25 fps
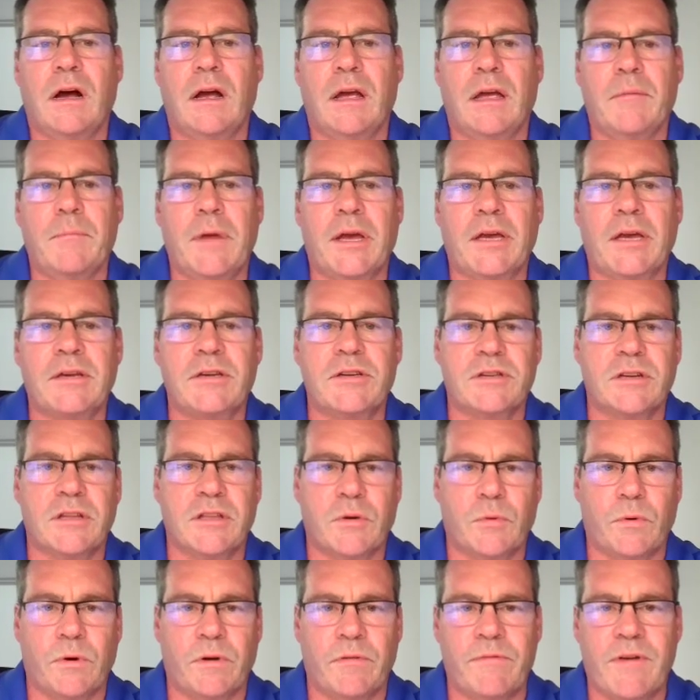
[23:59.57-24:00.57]
in making sure
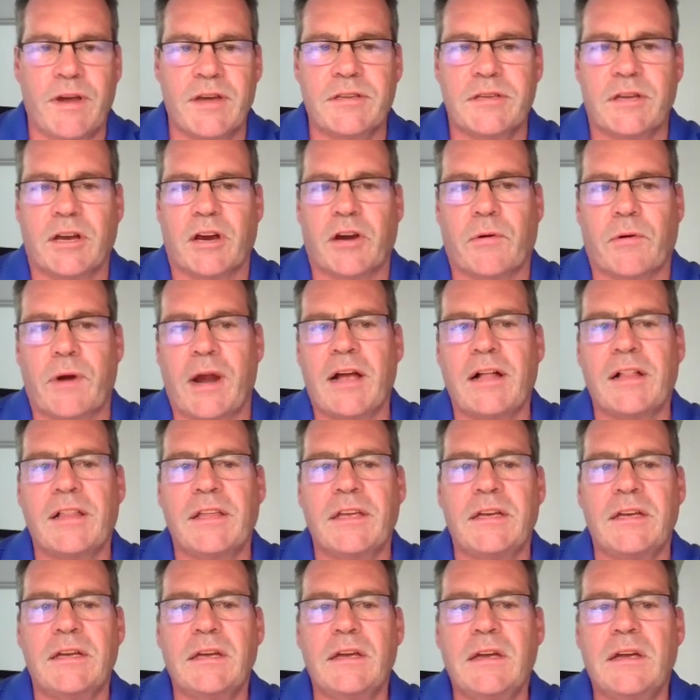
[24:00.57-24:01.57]
that we're invested
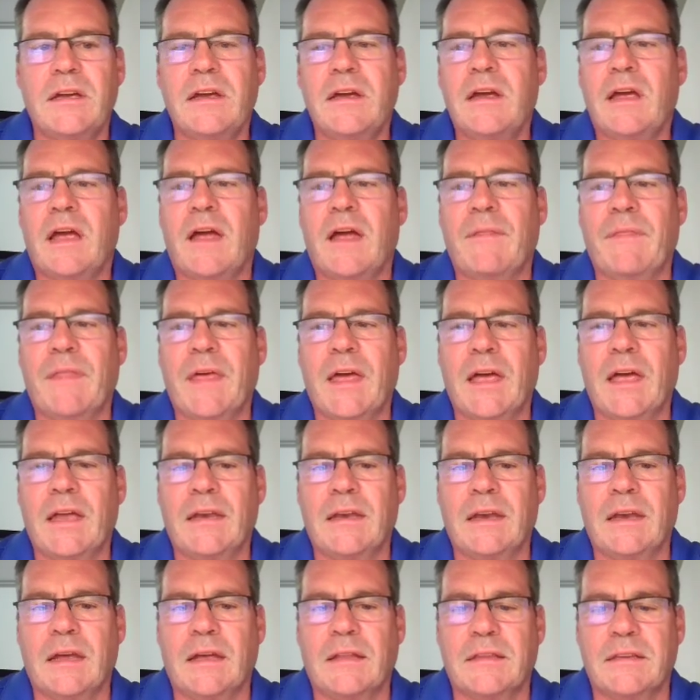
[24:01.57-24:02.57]
correctly. And
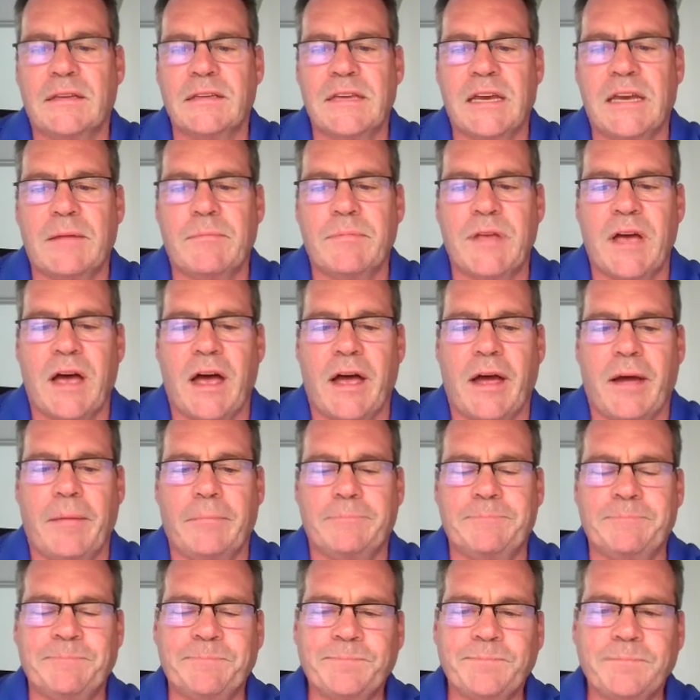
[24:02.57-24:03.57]
then at the same
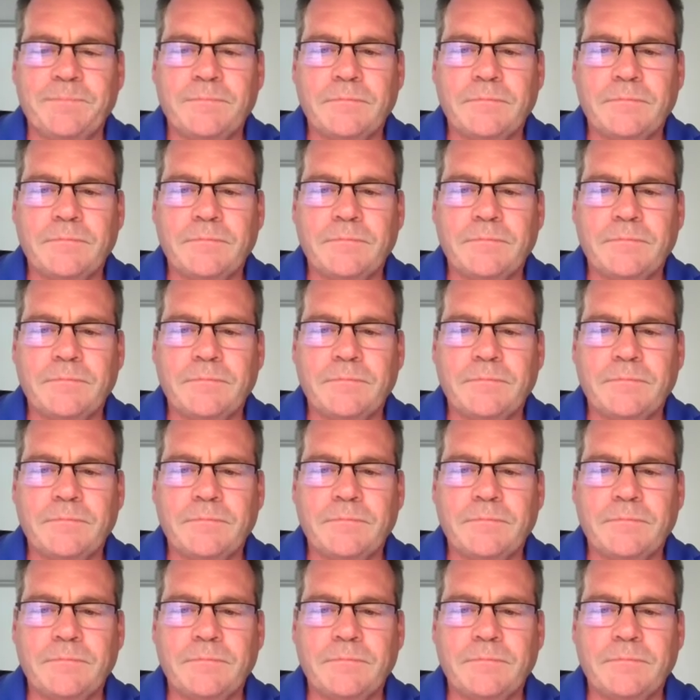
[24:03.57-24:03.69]
time,